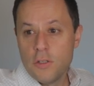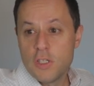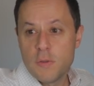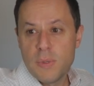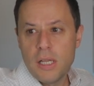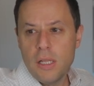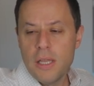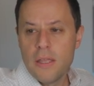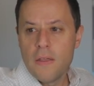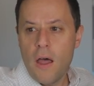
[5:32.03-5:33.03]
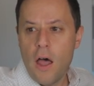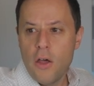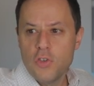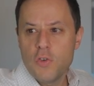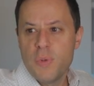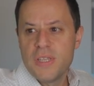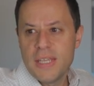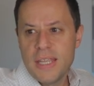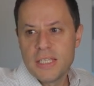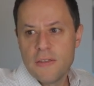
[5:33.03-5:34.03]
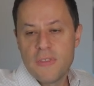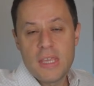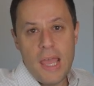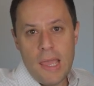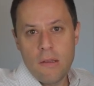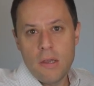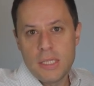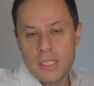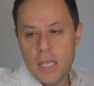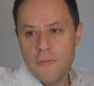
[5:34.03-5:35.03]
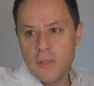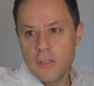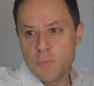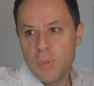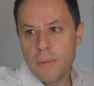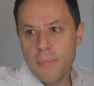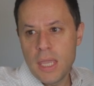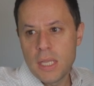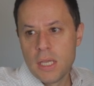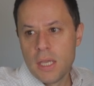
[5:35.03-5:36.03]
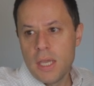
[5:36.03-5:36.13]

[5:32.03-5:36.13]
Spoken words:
And just to be clear, 100% of the NI saving that's being made